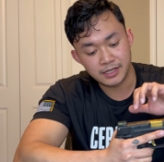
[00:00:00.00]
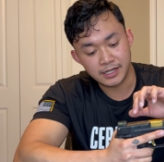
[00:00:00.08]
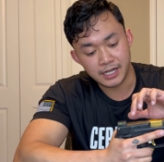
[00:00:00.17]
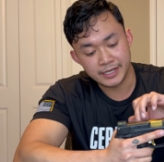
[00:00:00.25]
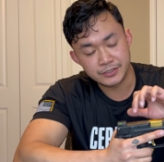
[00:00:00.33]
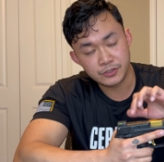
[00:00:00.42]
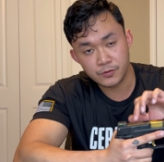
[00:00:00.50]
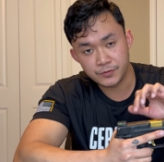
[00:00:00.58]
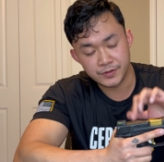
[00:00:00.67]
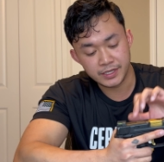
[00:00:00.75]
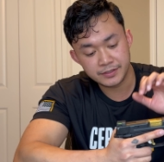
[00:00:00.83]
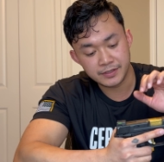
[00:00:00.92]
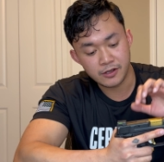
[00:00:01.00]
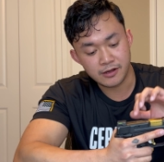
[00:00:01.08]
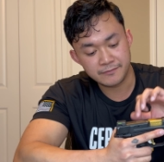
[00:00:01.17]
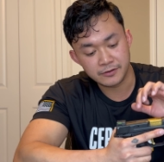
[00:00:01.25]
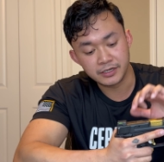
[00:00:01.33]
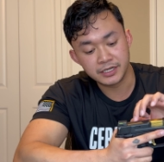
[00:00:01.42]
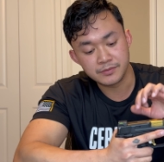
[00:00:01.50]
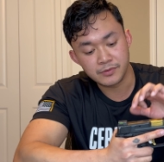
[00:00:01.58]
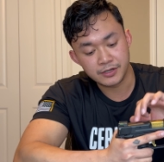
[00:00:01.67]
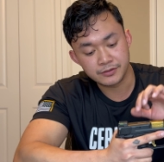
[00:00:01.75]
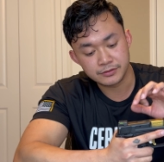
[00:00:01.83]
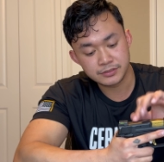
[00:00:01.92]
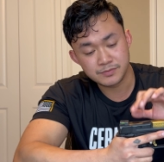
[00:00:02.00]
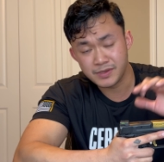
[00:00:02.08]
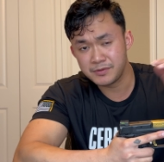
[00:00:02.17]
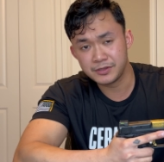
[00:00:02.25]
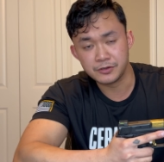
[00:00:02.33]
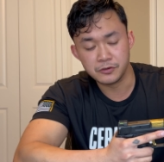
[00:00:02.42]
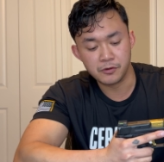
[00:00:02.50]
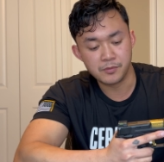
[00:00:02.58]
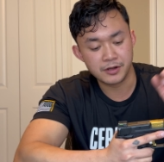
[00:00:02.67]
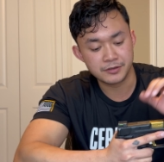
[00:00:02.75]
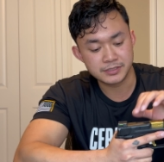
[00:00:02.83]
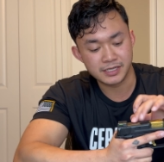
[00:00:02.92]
I don't think they offer any models. Maybe they're newer models.